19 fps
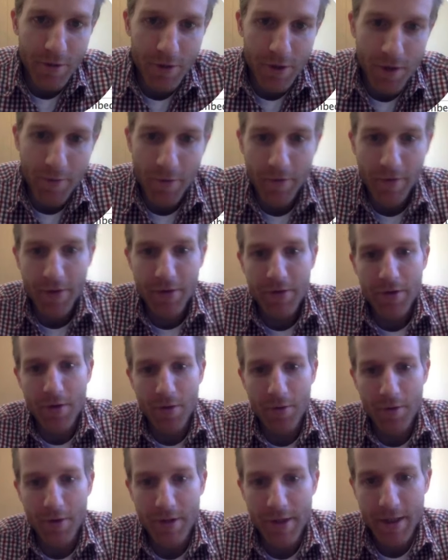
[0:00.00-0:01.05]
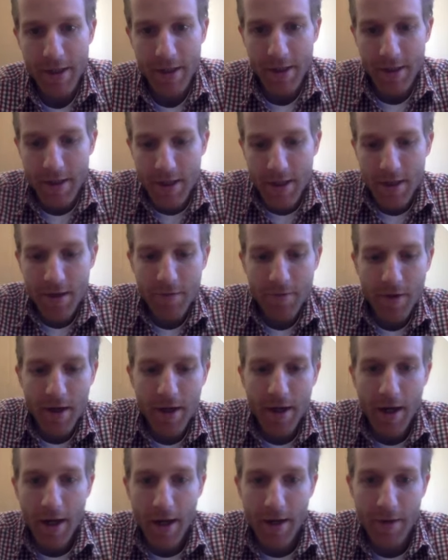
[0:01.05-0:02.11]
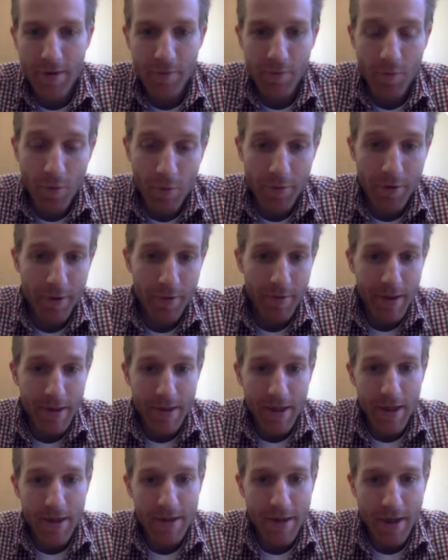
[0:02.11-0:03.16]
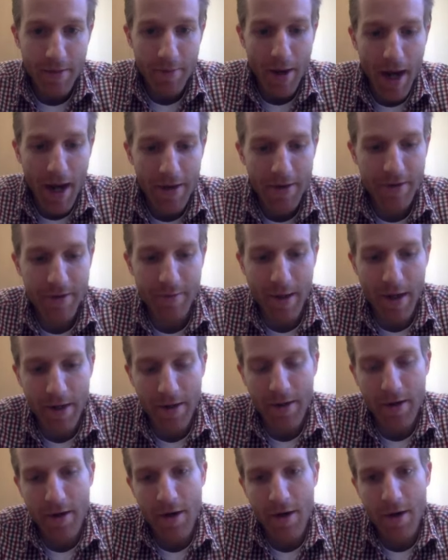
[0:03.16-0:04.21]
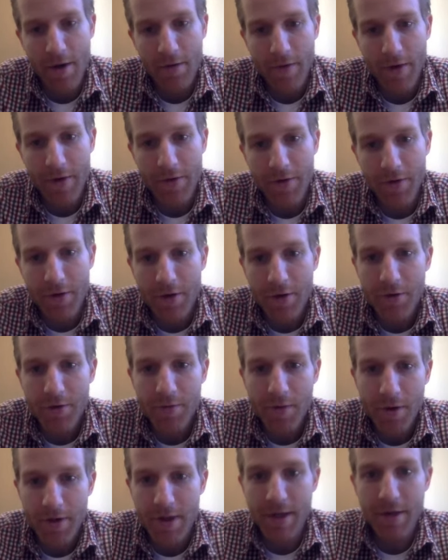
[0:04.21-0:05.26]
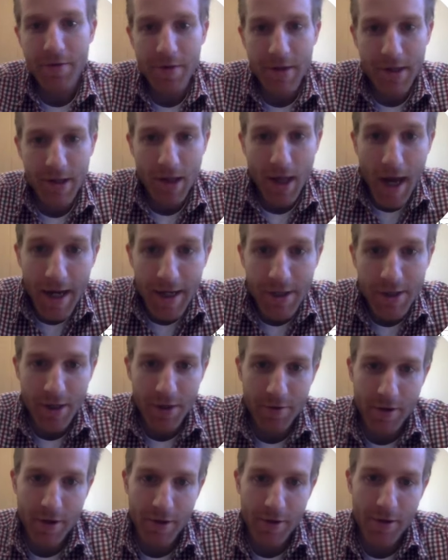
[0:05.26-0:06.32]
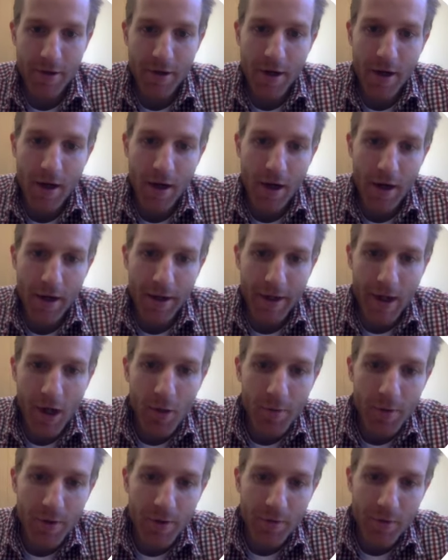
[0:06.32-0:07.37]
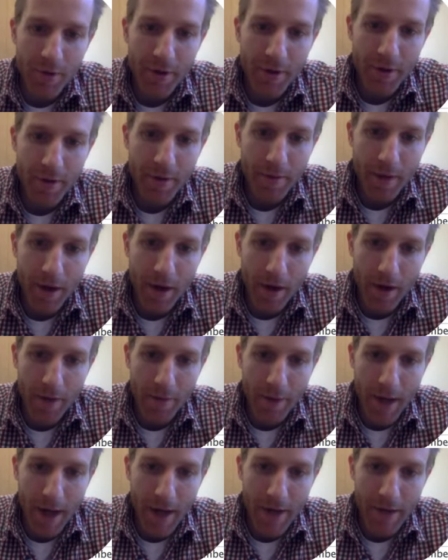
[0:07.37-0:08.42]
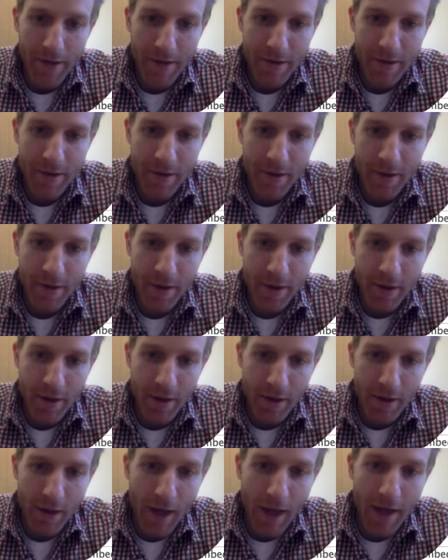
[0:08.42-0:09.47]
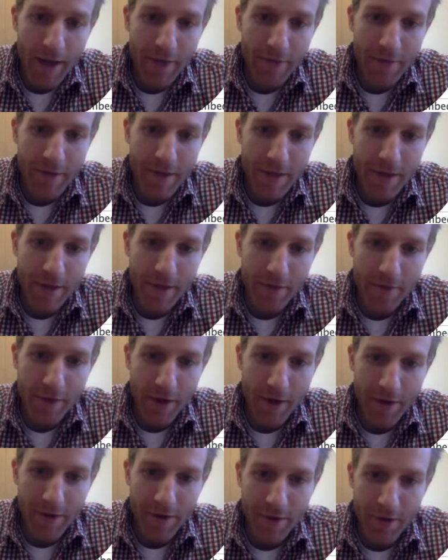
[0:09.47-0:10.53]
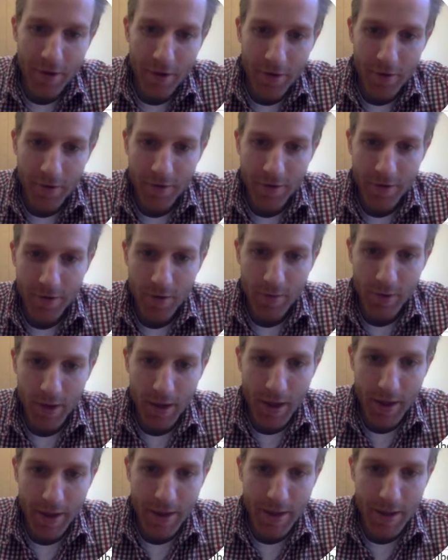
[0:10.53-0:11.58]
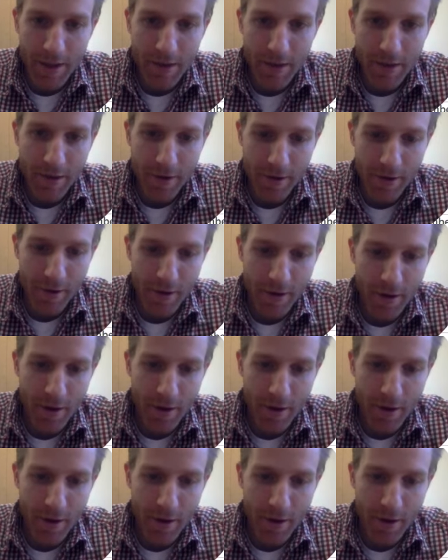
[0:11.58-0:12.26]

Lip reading: shape of it. So we're going to set that D, right? And what we're going to want to set is that path spec, right? So here's where D3's line generator can help us. We're going to pass line of D, right? So going to be a lot of D's here.